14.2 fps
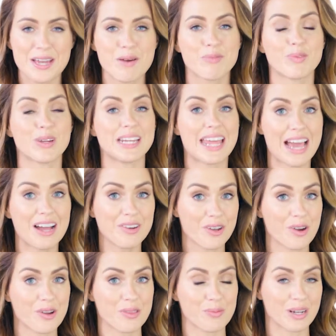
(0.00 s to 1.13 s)
But we now
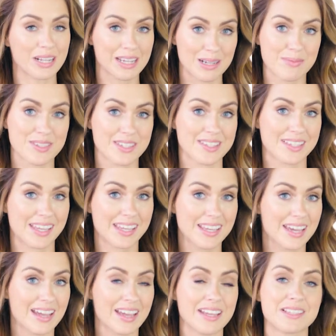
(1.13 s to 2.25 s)
know that when it comes to
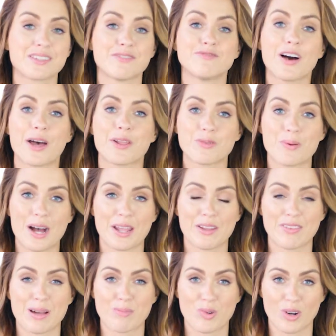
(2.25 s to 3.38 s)
skincare, it's a vital part of
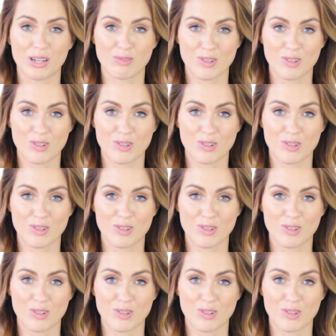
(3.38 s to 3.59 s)
our morning